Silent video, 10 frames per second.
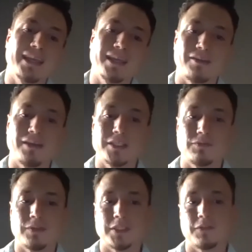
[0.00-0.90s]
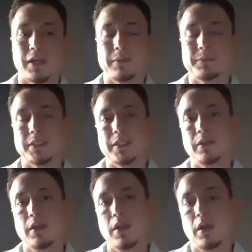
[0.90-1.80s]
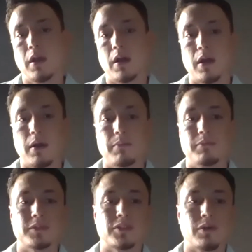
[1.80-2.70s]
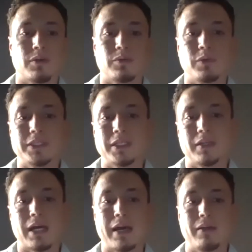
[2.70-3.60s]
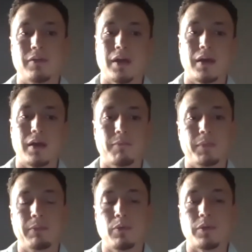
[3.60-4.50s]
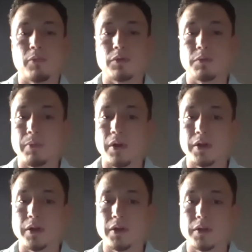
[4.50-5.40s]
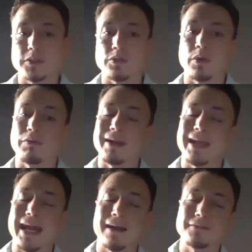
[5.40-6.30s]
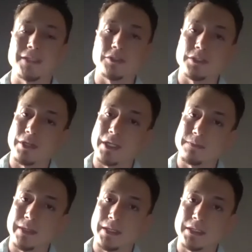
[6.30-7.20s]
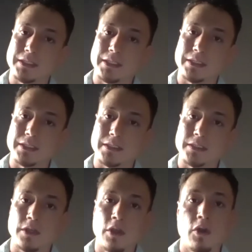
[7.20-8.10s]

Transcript: increased risk for Hep C. So we see a lot people with multiple partners or already have sexually transmitted diseases,